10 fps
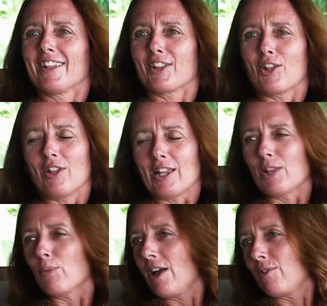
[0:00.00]
So this
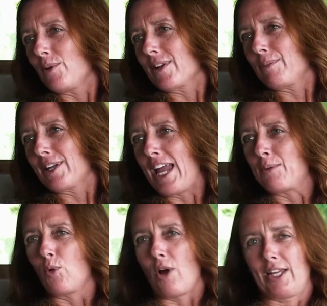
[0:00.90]
is where it
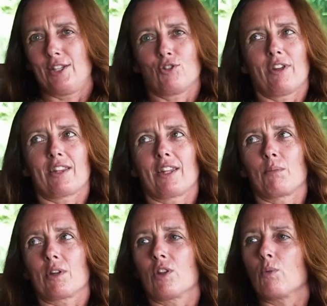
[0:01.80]
became quite
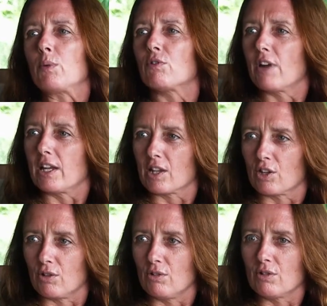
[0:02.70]
interesting, because we were
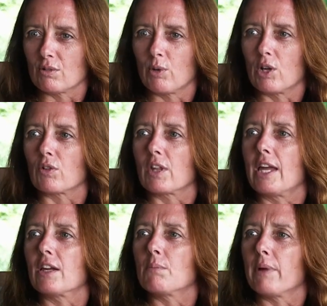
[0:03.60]
rescued. We got
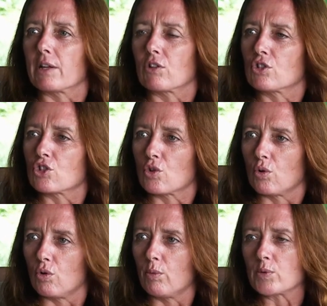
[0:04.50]
taken back to
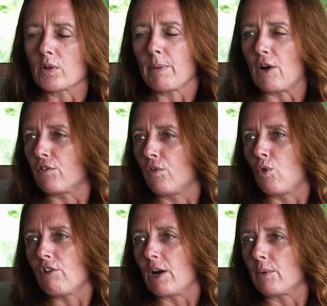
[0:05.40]
shore, which was about
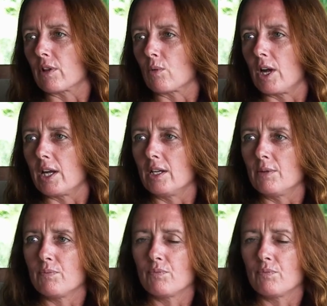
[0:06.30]
4 hours away.